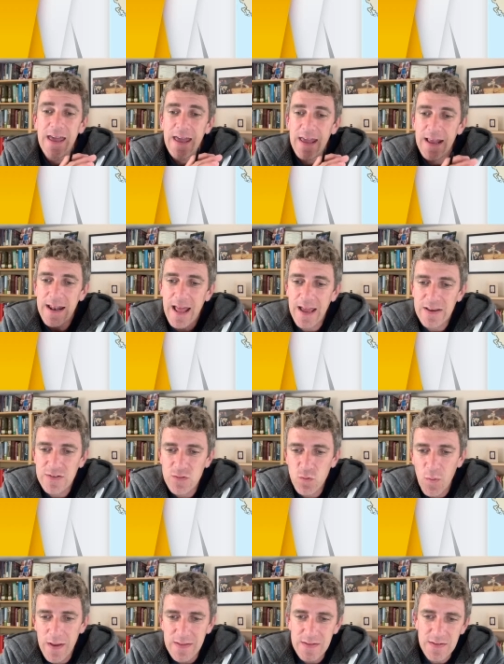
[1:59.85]
In Acts
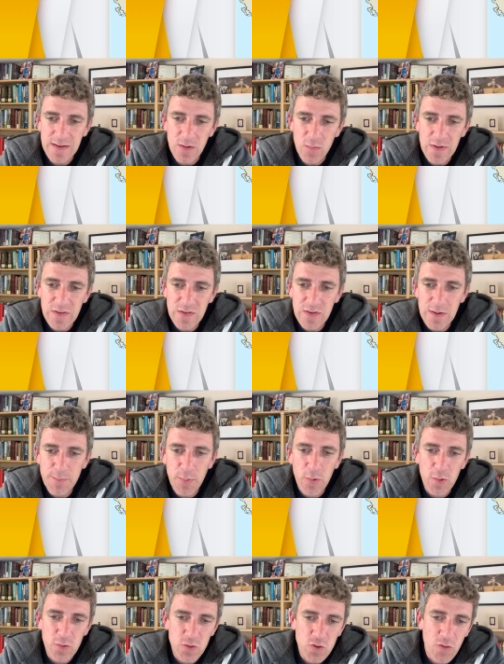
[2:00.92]
20, we see
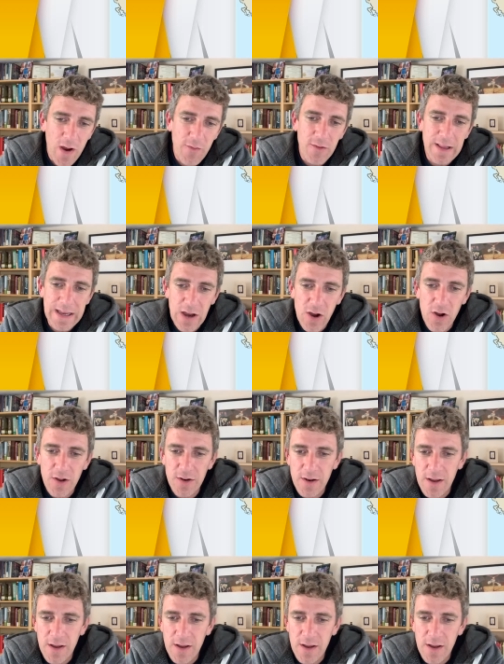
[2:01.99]
Paul traveling on,